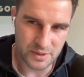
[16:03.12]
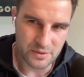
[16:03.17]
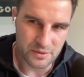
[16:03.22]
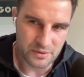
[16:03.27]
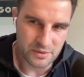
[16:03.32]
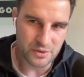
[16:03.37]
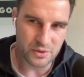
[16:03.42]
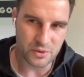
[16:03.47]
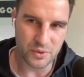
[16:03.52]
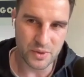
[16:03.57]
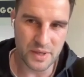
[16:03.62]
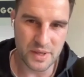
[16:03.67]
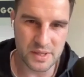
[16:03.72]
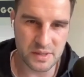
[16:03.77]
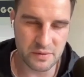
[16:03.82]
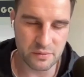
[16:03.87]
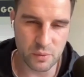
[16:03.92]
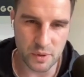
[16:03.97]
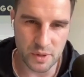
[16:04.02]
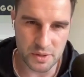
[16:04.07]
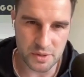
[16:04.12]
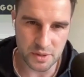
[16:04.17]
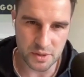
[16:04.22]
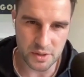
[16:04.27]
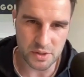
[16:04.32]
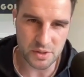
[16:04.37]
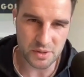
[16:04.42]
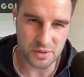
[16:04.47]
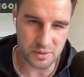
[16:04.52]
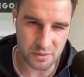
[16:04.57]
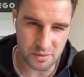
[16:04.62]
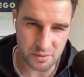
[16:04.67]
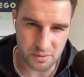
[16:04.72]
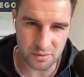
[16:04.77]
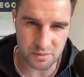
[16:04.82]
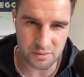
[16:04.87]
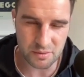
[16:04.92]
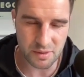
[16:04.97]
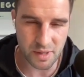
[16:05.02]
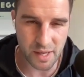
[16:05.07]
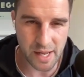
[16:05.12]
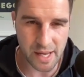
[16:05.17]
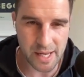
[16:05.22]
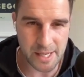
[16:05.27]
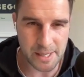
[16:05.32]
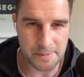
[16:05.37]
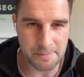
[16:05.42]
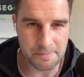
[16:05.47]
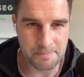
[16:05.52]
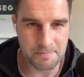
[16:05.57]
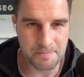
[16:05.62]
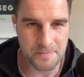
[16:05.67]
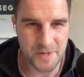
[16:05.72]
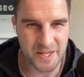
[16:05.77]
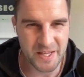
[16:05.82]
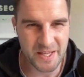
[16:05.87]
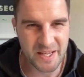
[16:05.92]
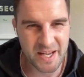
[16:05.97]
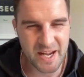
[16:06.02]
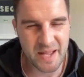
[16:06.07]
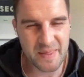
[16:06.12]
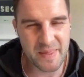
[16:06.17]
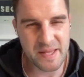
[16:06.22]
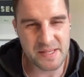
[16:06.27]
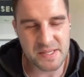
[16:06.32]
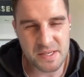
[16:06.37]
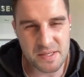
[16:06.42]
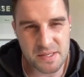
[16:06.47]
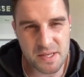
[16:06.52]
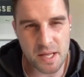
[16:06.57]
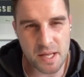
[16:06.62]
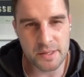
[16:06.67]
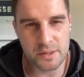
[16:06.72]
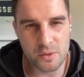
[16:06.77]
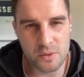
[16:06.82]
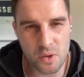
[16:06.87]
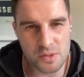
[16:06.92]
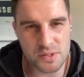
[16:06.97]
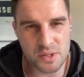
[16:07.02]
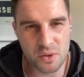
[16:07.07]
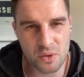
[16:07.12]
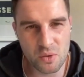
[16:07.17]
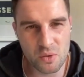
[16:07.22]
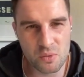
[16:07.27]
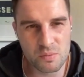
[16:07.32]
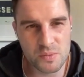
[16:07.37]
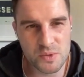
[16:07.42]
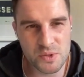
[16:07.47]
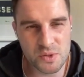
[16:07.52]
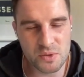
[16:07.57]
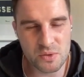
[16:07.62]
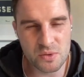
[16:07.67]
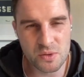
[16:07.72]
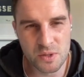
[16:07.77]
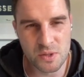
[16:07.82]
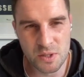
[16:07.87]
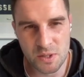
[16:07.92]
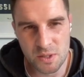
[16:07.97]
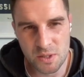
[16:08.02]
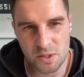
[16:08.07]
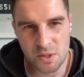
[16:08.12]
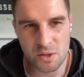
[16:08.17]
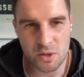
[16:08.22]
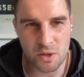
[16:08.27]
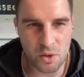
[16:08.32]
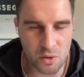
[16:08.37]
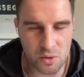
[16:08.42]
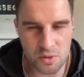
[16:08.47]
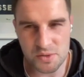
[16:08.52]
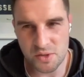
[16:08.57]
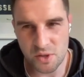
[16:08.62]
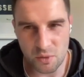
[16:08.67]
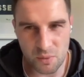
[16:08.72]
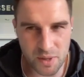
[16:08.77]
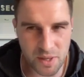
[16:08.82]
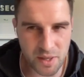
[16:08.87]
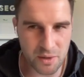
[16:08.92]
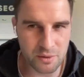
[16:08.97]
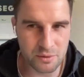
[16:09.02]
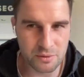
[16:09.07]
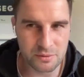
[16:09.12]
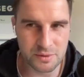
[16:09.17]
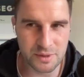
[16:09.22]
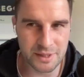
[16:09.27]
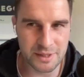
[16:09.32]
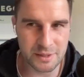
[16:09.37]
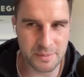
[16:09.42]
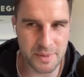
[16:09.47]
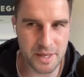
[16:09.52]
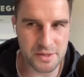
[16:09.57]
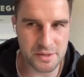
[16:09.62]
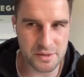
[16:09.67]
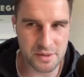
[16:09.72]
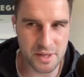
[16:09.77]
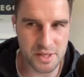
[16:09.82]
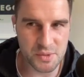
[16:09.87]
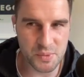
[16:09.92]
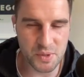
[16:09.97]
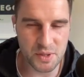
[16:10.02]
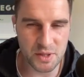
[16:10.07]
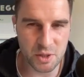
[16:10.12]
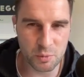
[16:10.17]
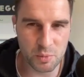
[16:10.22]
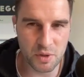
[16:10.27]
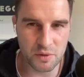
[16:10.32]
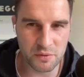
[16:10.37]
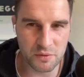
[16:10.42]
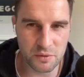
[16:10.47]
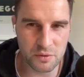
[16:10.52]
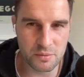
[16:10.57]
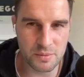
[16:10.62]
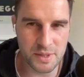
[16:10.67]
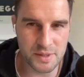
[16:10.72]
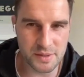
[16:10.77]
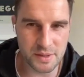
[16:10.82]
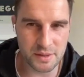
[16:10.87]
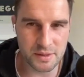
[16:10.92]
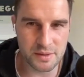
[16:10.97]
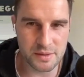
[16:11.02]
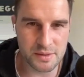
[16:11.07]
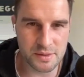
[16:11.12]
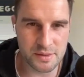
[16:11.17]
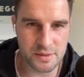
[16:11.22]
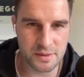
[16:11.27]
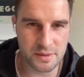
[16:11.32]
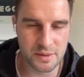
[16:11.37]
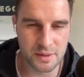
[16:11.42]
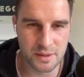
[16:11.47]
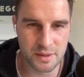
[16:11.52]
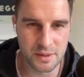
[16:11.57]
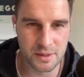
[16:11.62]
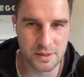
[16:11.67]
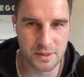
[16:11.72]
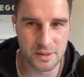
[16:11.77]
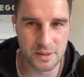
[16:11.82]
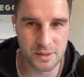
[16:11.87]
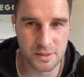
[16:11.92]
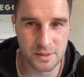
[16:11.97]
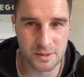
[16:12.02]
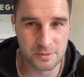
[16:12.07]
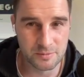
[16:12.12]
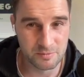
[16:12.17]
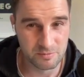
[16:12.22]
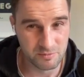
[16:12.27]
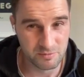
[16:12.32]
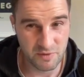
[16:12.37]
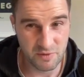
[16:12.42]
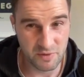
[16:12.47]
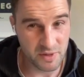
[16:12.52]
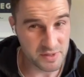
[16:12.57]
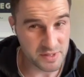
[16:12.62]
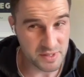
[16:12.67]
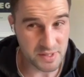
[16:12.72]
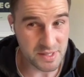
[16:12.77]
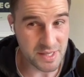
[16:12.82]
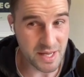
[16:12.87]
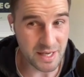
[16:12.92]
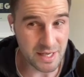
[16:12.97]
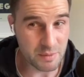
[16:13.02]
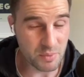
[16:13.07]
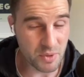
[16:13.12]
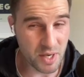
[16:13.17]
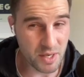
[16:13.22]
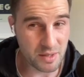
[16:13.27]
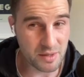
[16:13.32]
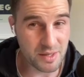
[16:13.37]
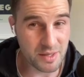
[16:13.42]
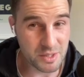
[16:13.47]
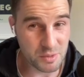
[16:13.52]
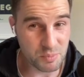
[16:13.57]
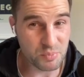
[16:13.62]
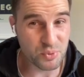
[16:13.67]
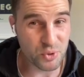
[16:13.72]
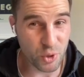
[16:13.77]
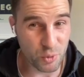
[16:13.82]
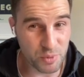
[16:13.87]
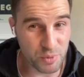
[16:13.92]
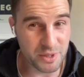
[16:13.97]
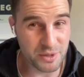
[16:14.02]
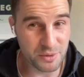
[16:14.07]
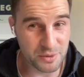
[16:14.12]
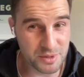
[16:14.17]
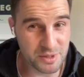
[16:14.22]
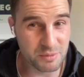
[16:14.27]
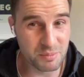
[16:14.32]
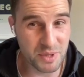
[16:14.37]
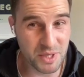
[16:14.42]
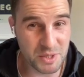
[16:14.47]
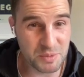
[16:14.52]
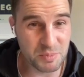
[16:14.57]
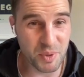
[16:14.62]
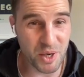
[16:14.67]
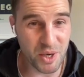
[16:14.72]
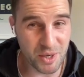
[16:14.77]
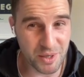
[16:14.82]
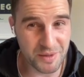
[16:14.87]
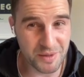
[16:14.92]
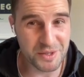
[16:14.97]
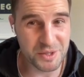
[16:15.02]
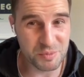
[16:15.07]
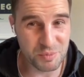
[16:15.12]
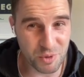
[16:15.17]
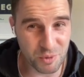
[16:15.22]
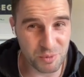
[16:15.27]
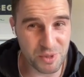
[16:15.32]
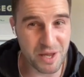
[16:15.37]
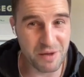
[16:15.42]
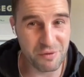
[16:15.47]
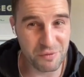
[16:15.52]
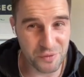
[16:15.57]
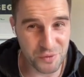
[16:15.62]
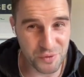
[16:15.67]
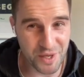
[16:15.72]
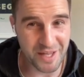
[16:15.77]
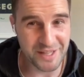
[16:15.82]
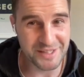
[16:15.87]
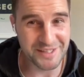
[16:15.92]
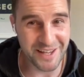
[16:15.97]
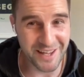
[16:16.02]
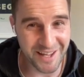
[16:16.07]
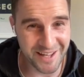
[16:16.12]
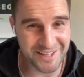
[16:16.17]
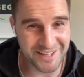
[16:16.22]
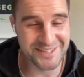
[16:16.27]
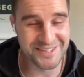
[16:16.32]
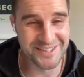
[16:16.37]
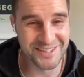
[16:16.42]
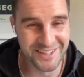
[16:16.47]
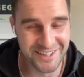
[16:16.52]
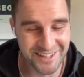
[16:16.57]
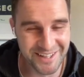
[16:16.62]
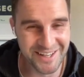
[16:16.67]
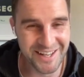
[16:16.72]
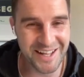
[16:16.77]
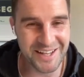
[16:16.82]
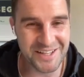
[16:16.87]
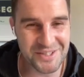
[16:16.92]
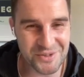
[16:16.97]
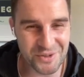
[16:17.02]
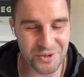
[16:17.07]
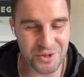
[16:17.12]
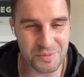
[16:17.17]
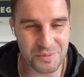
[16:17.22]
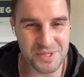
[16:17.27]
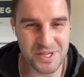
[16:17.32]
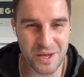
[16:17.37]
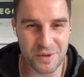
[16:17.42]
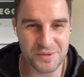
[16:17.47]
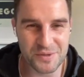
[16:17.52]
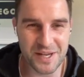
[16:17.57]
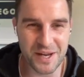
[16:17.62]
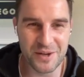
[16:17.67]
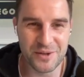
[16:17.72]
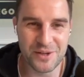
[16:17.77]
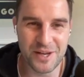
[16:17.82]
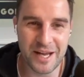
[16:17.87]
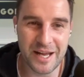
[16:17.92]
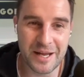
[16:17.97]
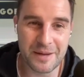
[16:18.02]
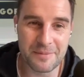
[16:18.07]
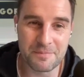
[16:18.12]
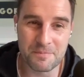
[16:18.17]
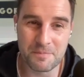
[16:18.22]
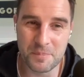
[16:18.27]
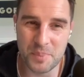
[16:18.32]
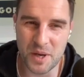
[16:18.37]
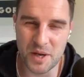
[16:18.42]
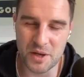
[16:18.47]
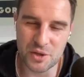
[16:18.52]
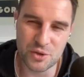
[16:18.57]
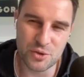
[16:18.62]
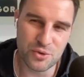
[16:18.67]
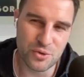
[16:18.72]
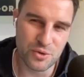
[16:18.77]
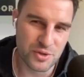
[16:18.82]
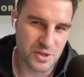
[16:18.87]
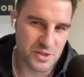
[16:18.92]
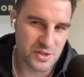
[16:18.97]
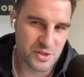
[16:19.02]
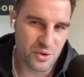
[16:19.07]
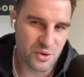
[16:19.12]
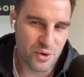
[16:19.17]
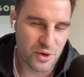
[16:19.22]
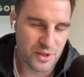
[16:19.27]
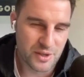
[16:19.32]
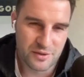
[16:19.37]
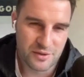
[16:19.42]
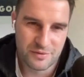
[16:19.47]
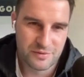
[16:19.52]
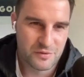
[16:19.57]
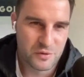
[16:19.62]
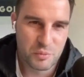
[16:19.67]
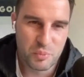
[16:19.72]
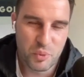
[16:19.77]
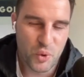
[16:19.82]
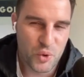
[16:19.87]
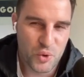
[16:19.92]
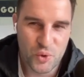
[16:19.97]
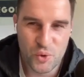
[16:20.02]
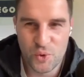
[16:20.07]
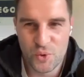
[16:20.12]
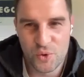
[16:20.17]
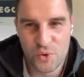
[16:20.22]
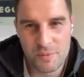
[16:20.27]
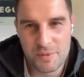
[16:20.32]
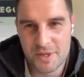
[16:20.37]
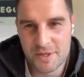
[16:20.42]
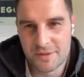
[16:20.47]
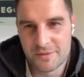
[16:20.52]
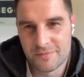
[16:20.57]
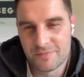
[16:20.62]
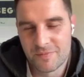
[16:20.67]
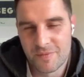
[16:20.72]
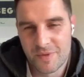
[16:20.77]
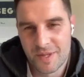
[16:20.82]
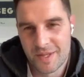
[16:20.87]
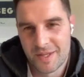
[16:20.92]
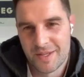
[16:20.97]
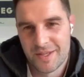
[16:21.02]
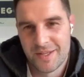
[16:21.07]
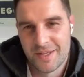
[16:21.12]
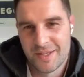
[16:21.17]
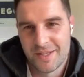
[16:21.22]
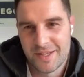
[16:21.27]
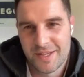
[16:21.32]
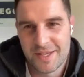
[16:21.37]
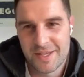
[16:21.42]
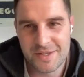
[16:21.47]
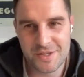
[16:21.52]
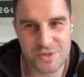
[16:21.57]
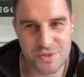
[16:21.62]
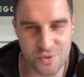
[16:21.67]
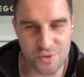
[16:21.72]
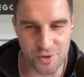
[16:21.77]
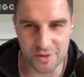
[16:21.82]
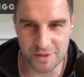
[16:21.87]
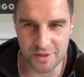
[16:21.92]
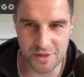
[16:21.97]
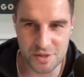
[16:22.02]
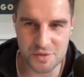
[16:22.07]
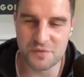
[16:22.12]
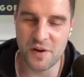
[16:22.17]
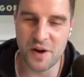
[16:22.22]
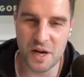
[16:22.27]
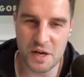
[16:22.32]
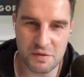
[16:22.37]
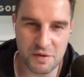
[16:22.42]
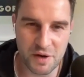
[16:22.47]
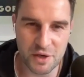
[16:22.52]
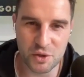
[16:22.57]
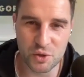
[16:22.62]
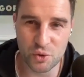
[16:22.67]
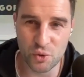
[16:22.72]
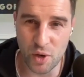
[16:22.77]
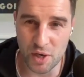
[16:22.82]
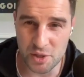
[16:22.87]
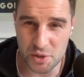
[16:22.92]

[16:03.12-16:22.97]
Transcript: They don't look cohesive in what they're trying to do. Um, and that's another loss at home. So all is not well. I'd imagine this week there'll be a few meetings. If you listen to Danny Brennan, they should probably go to the beach bar. They should probably have a few head to heads and sort themselves out. Um, but a huge historic for Bordeaux. I mean, it's historic. It's very, very cool.